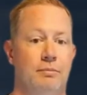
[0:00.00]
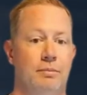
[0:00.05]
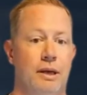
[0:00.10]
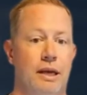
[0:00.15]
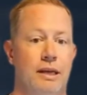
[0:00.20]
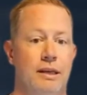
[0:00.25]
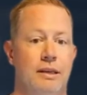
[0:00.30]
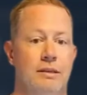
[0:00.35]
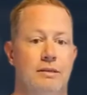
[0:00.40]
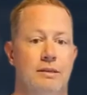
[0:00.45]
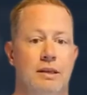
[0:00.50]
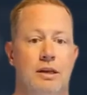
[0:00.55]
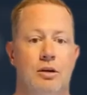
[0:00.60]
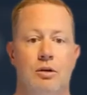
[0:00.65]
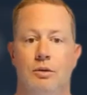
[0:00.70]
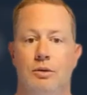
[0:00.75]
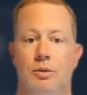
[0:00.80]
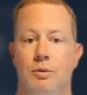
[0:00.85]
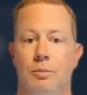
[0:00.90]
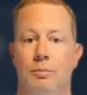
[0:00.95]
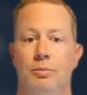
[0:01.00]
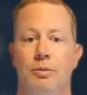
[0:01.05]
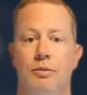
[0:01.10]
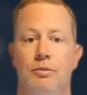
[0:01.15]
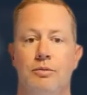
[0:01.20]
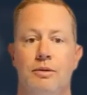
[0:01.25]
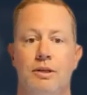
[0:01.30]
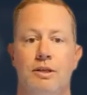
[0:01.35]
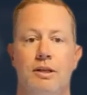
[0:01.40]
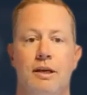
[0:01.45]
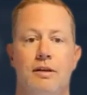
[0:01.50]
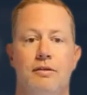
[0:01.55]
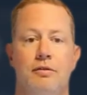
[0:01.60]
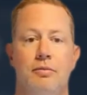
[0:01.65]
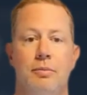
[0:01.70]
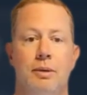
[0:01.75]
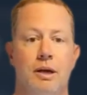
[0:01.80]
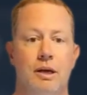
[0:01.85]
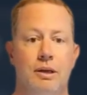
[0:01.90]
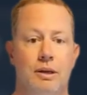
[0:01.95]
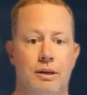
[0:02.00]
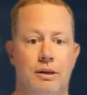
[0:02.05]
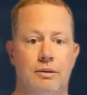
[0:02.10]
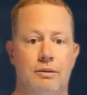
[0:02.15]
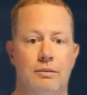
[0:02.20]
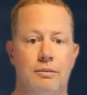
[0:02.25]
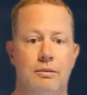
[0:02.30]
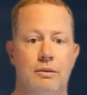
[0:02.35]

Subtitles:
playlists can also improve discoverability.